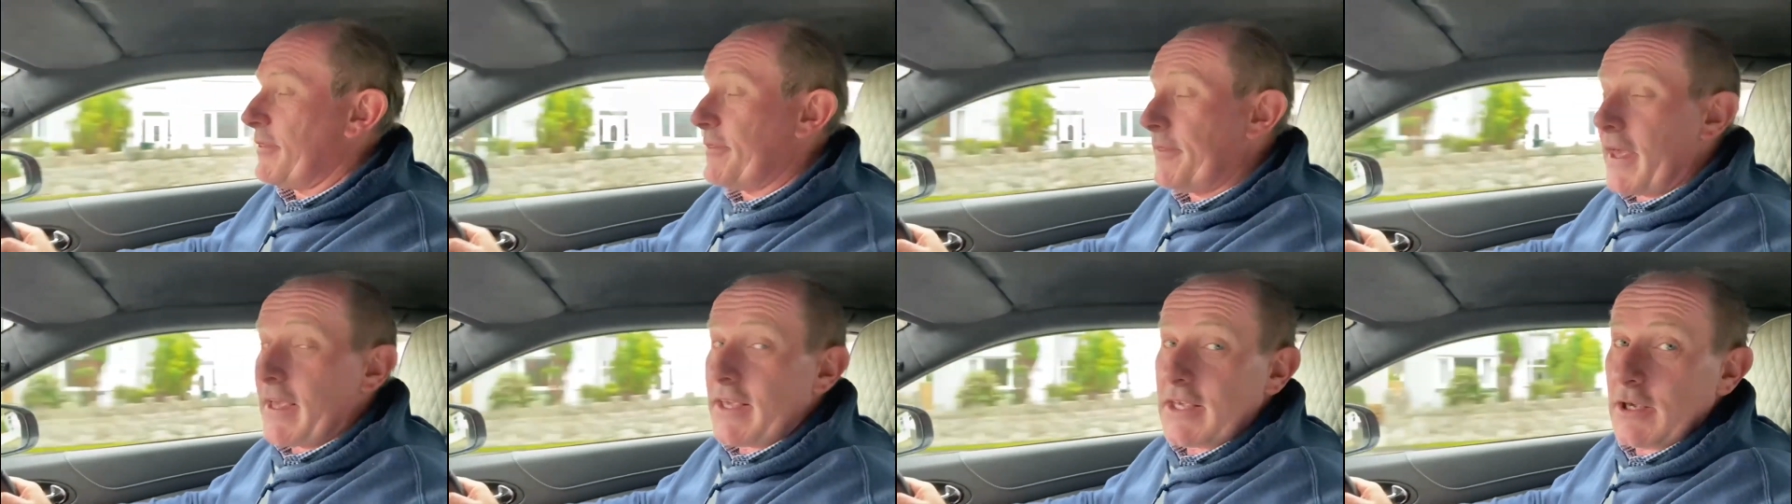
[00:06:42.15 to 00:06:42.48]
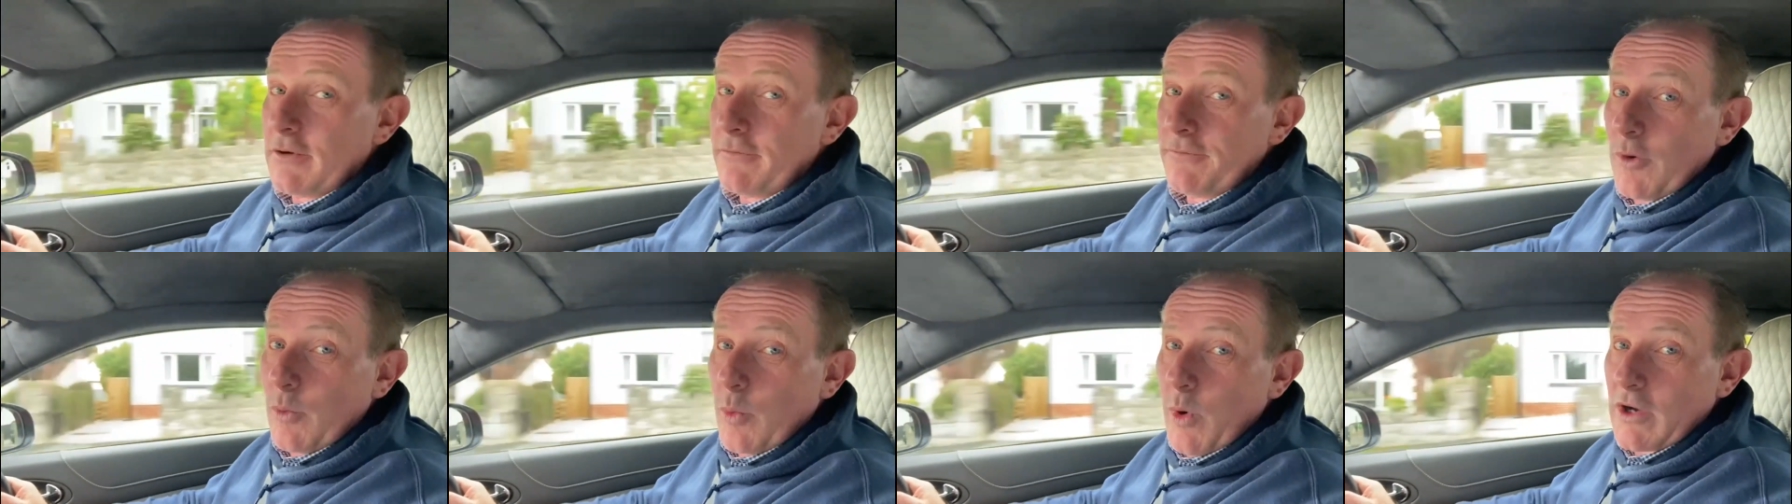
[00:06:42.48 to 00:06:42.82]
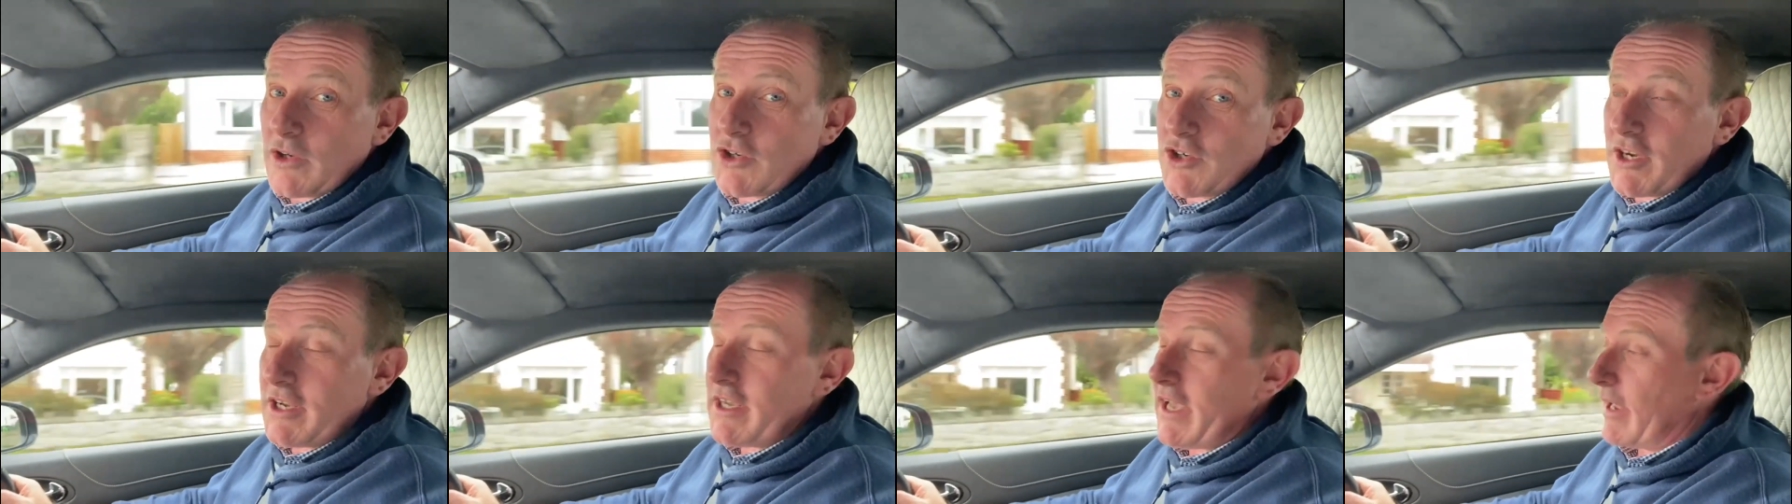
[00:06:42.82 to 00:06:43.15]
Thank you for
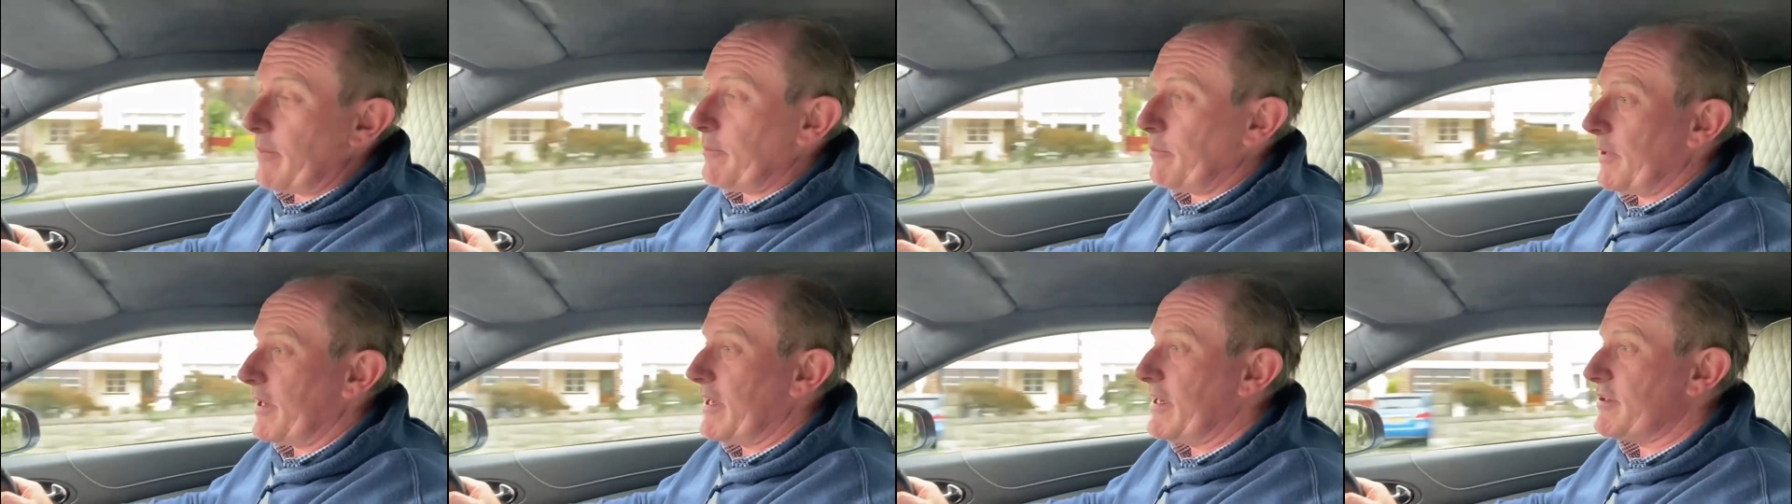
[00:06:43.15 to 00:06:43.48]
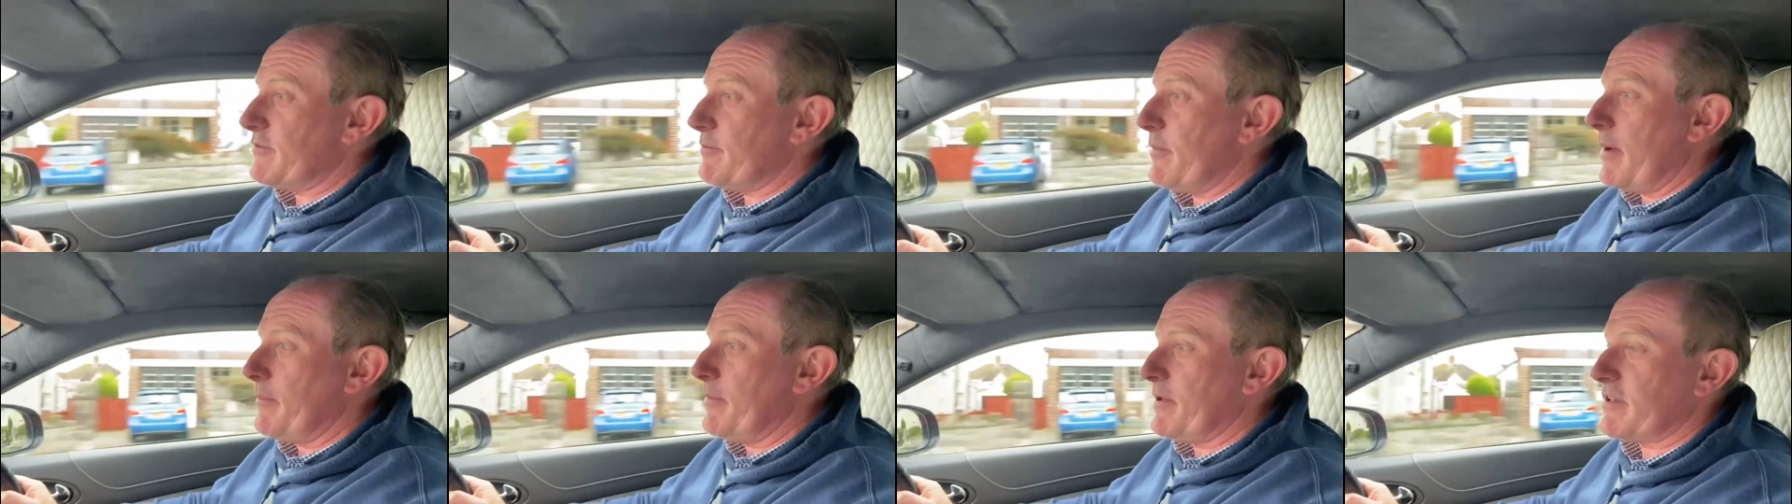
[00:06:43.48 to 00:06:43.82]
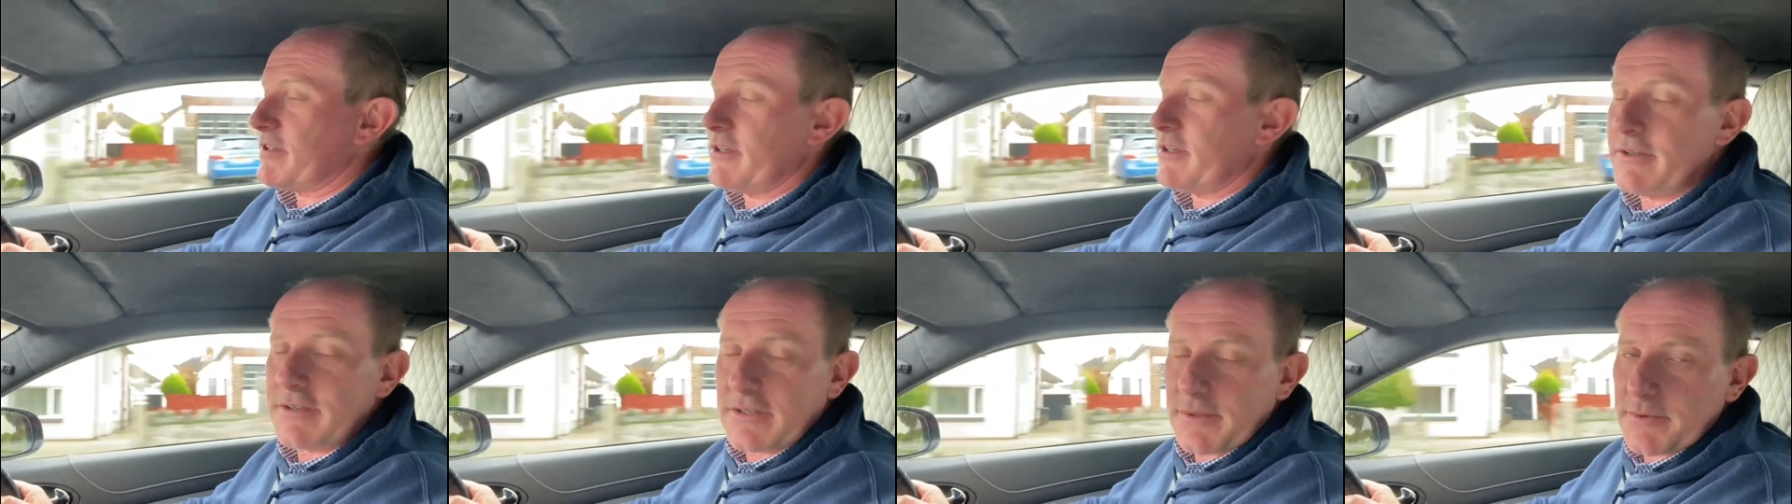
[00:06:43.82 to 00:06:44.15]
watching, and please remember
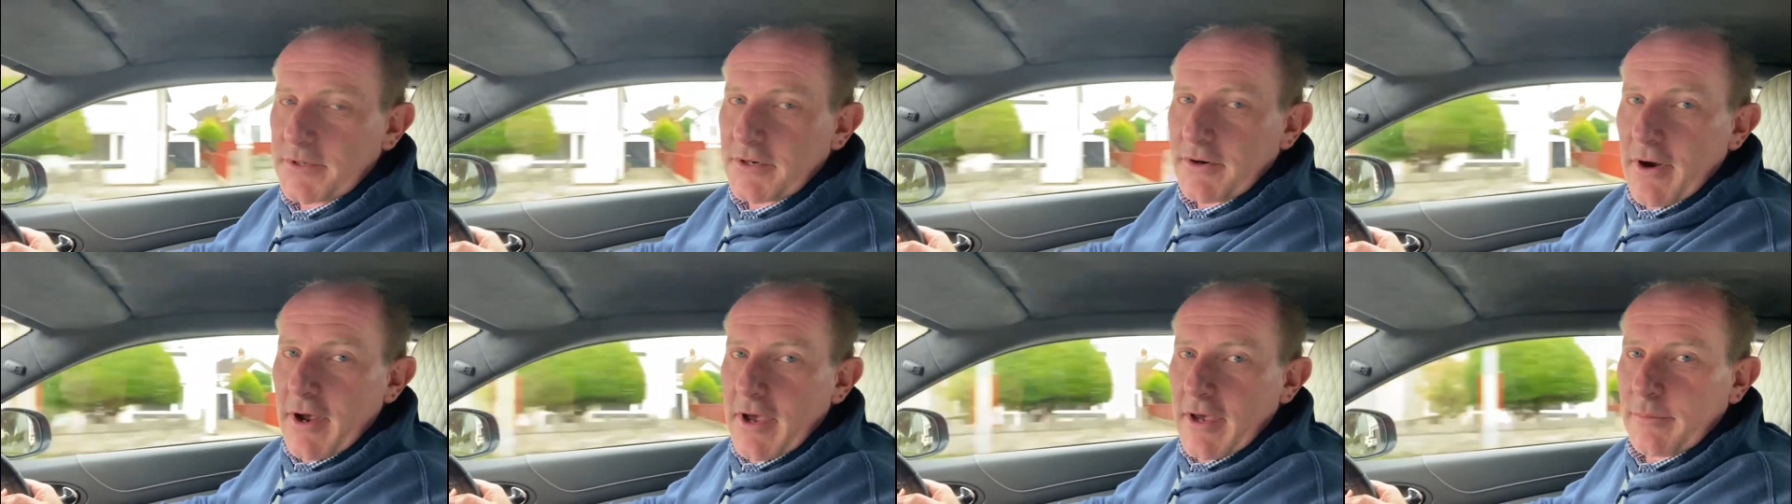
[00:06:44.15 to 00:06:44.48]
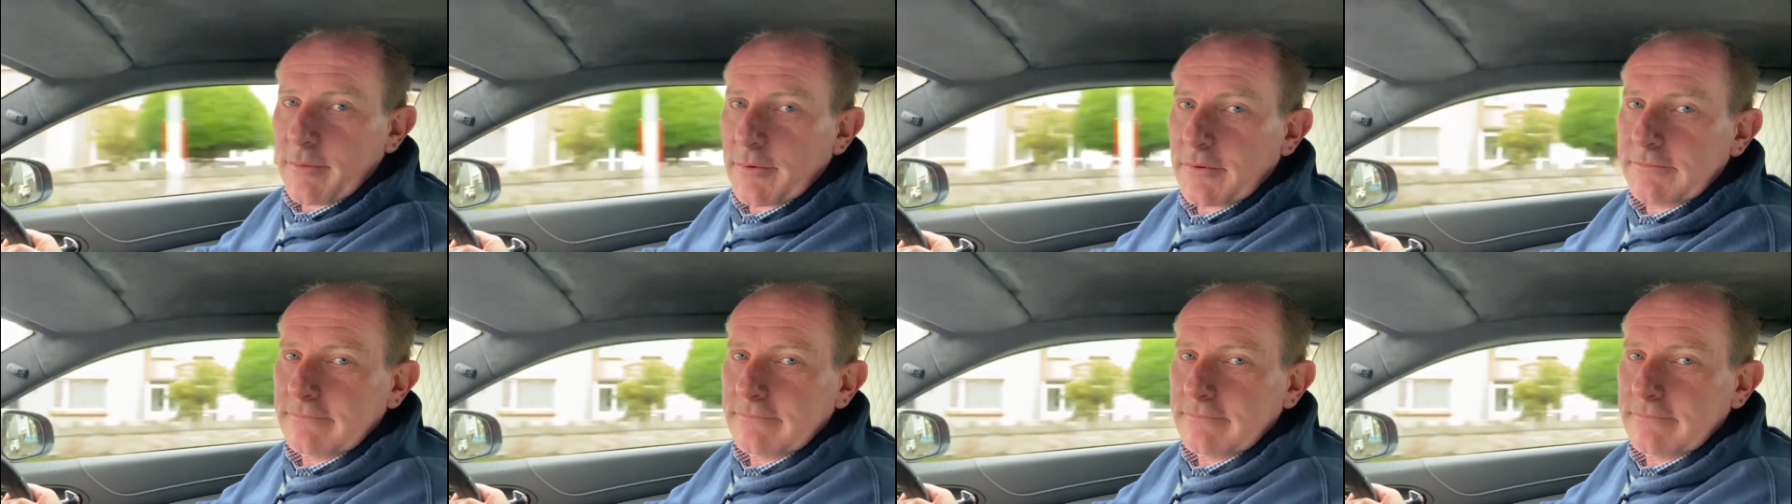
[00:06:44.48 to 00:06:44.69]
to subscribe.